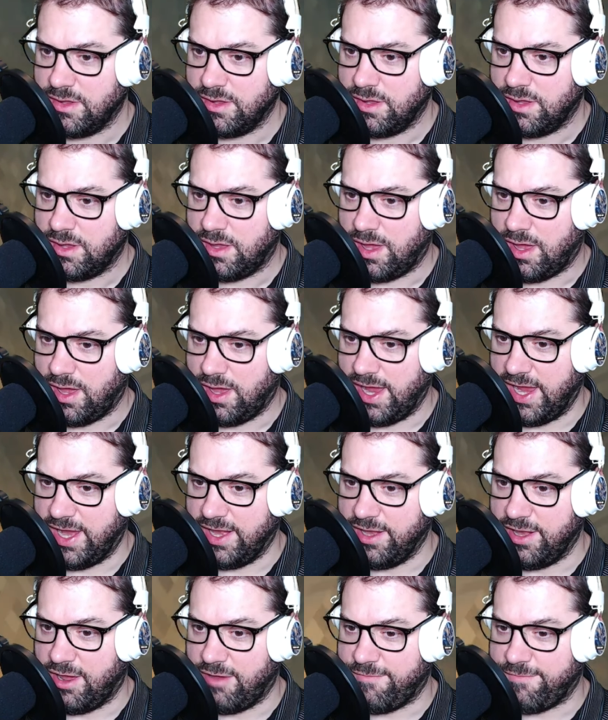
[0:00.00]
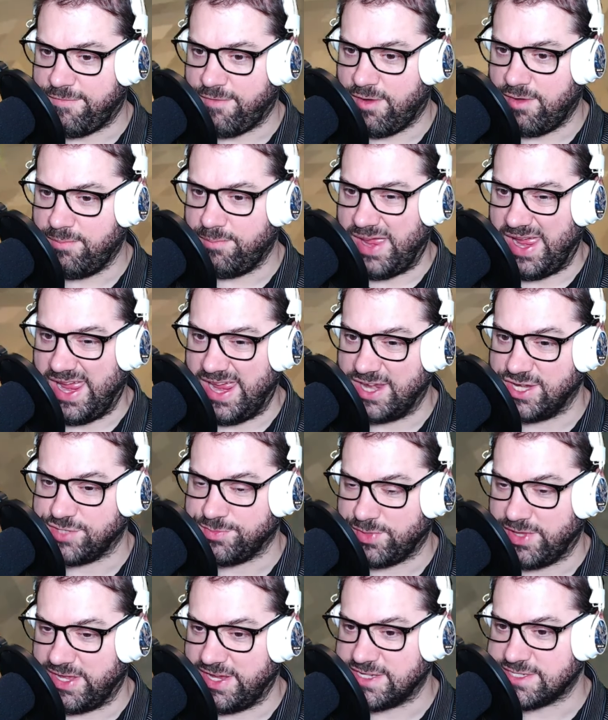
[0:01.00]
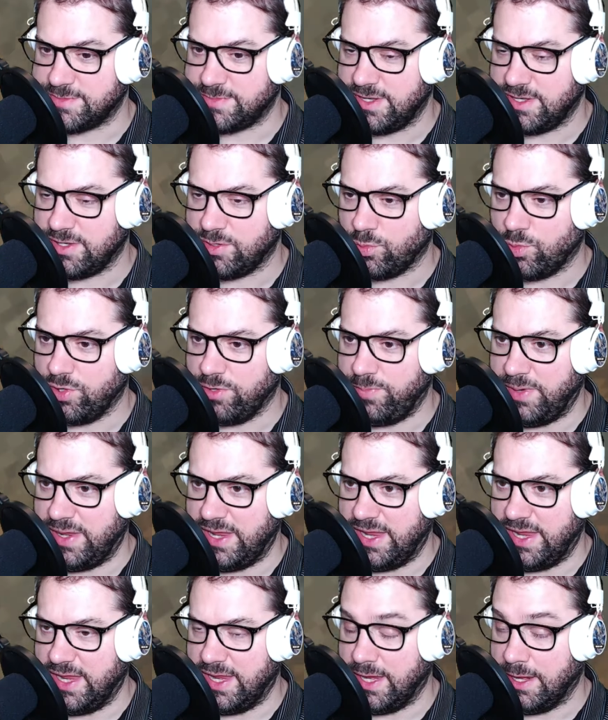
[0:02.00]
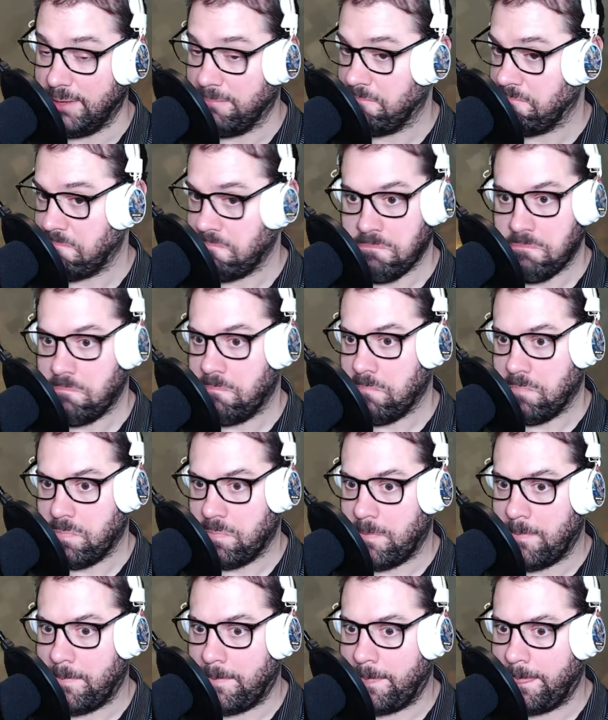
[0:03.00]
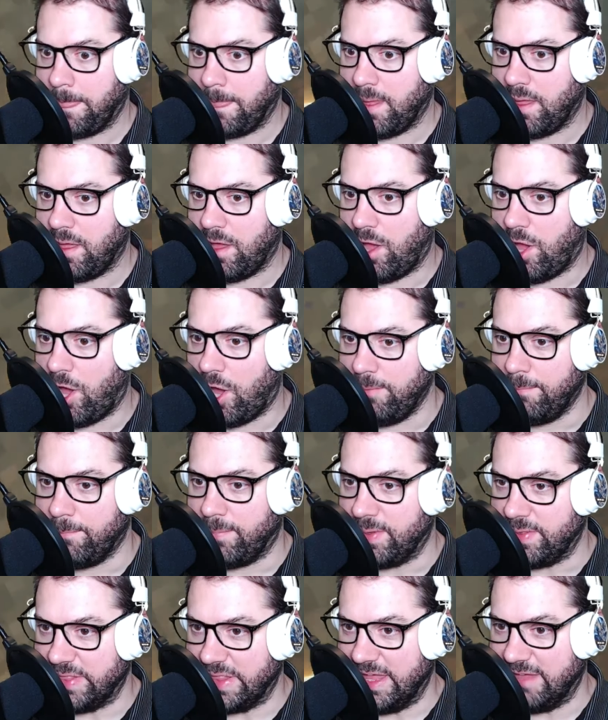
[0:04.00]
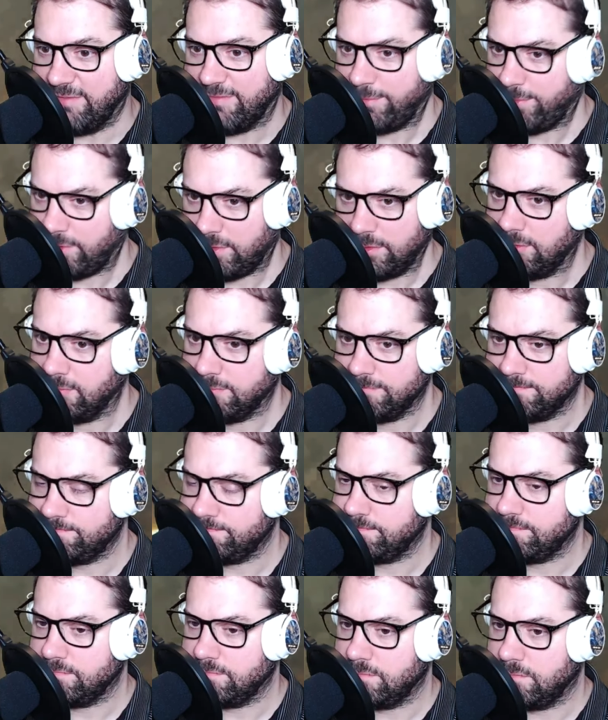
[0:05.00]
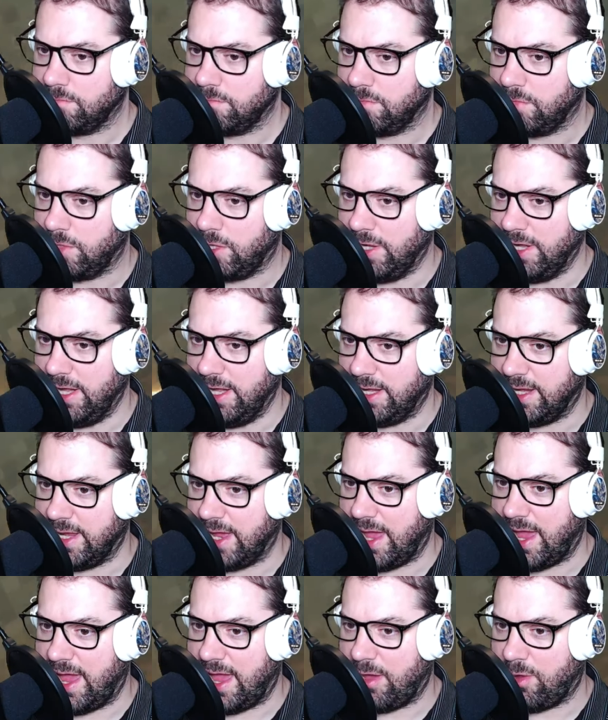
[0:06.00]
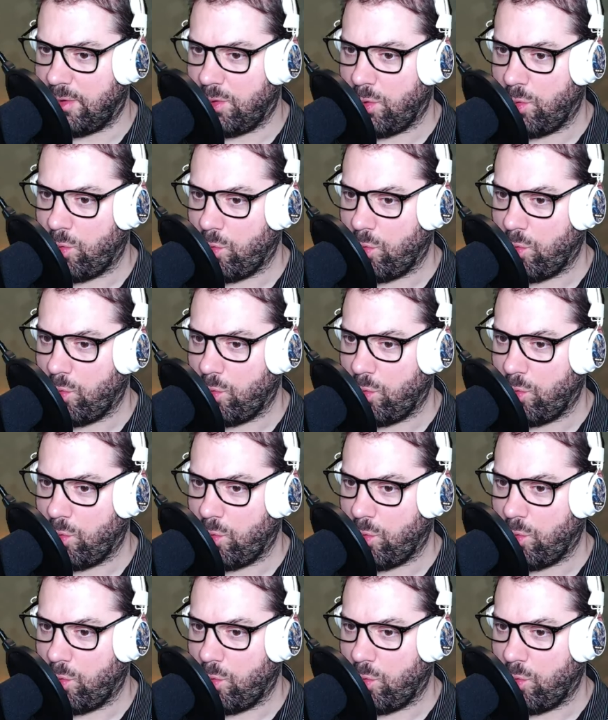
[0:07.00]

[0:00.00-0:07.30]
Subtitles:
And a front page placement would be unbelievable. Like how